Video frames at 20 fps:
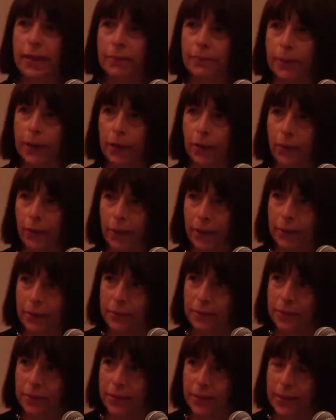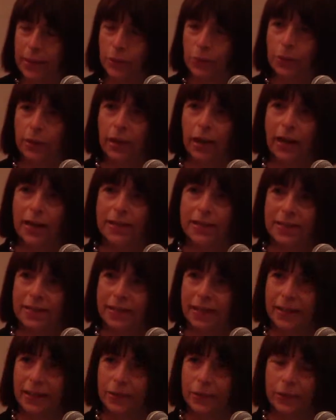and Maryland, states with high
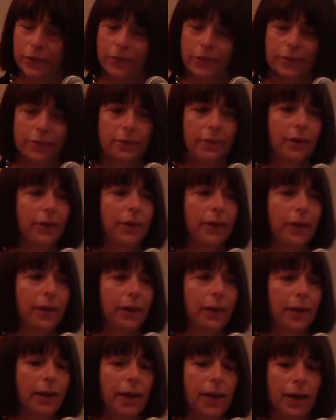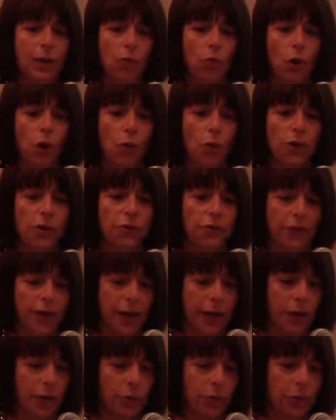standards. And what we
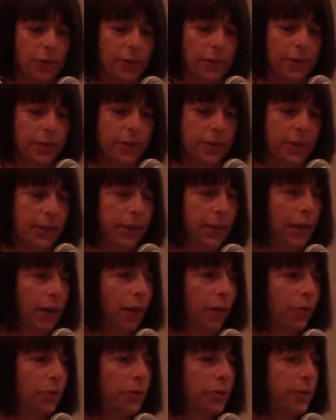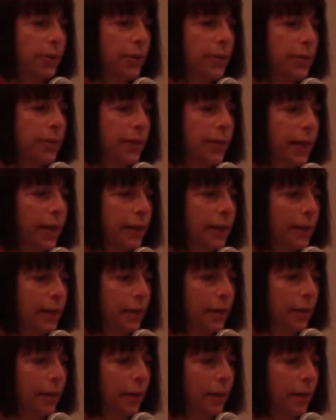found with these ELs is that
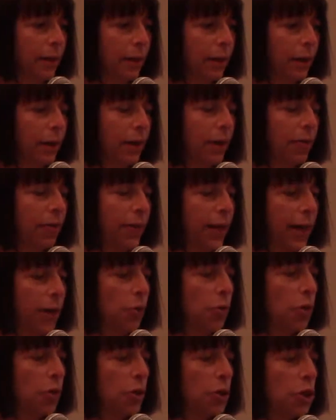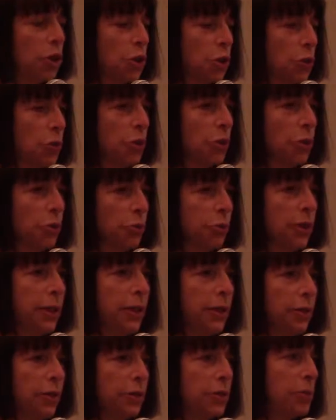they were 2 to 3
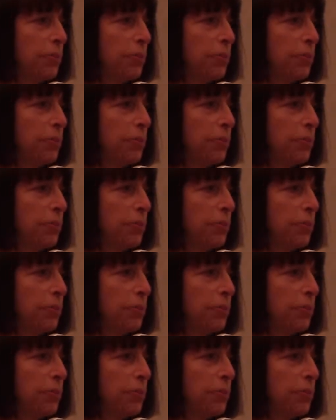years